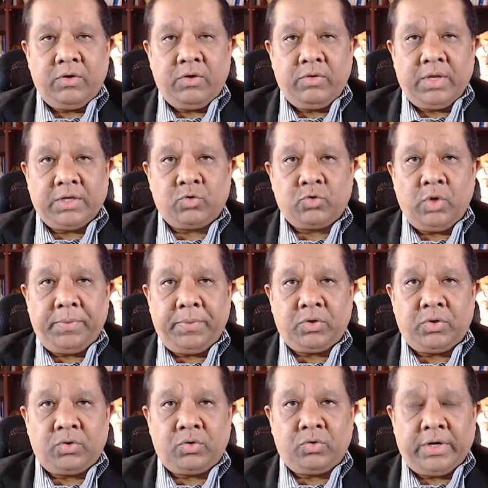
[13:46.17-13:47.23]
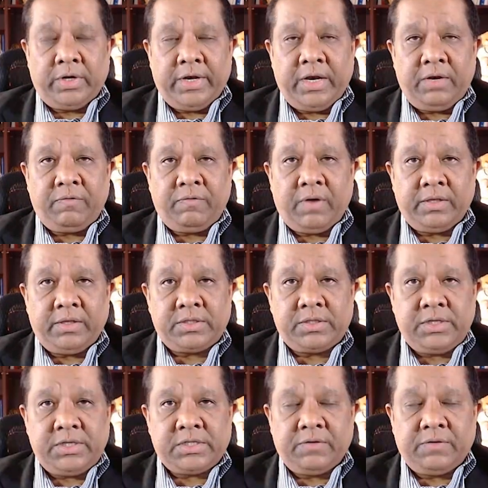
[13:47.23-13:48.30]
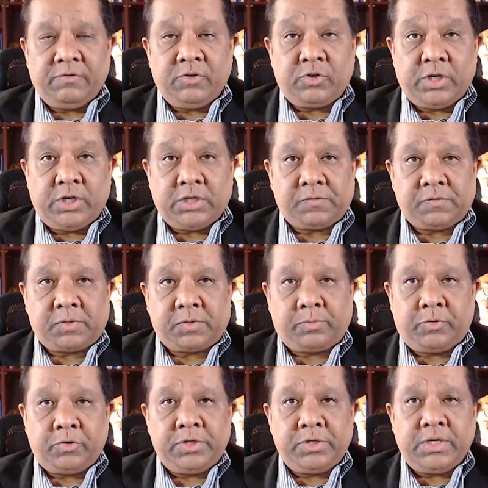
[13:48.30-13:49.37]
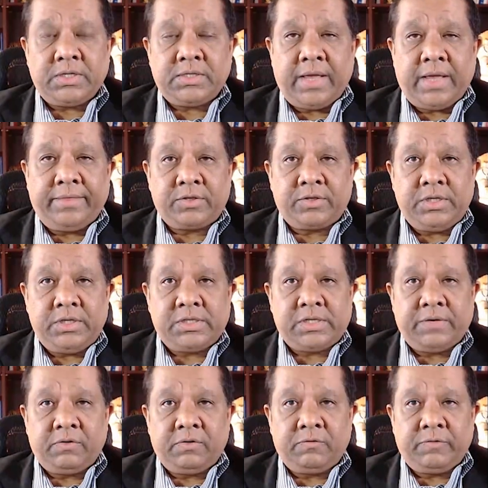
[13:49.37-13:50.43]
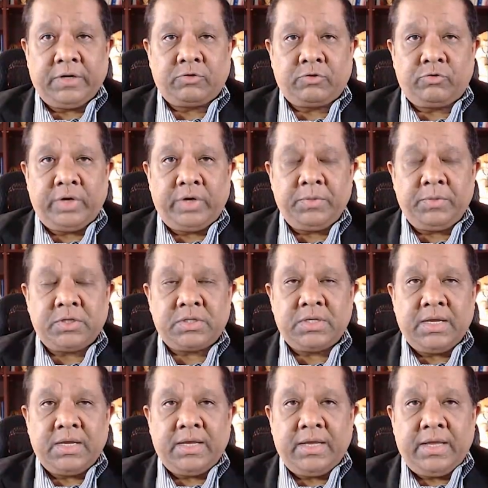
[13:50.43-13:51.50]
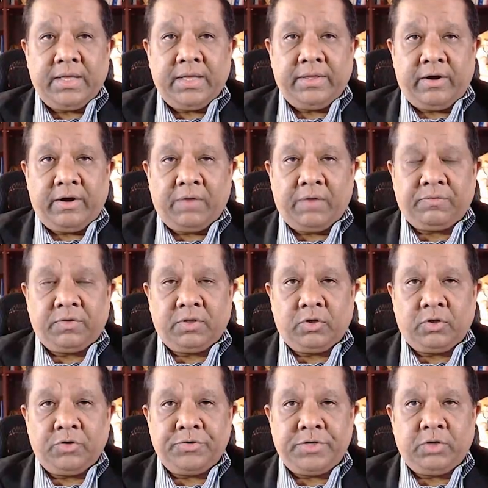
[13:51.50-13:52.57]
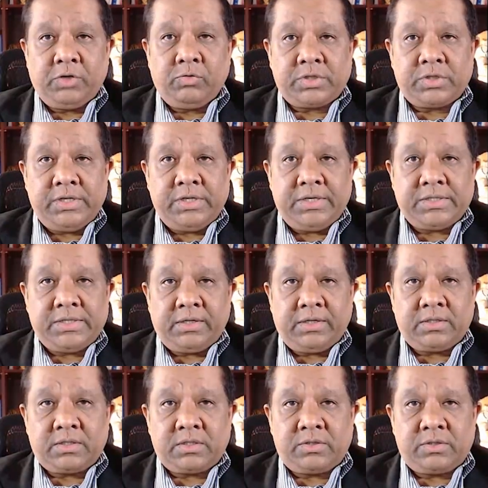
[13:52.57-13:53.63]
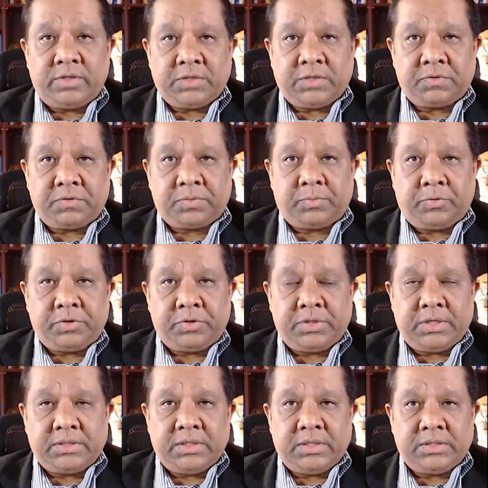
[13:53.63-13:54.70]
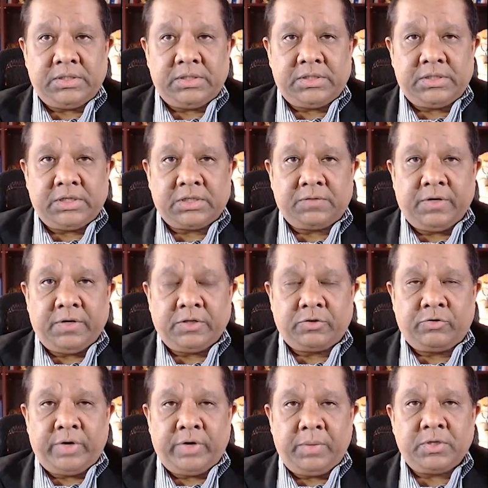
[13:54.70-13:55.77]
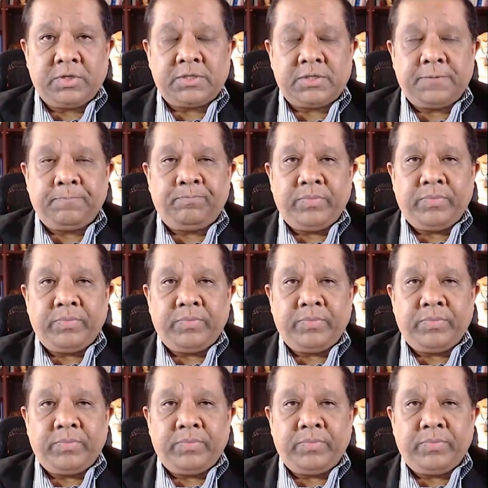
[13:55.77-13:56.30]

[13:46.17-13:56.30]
you then sweep it to identify the C7 transverse process and the C7 ventral ramus, thereafter the contiguous C6 transverse process and C6 ventral ramus,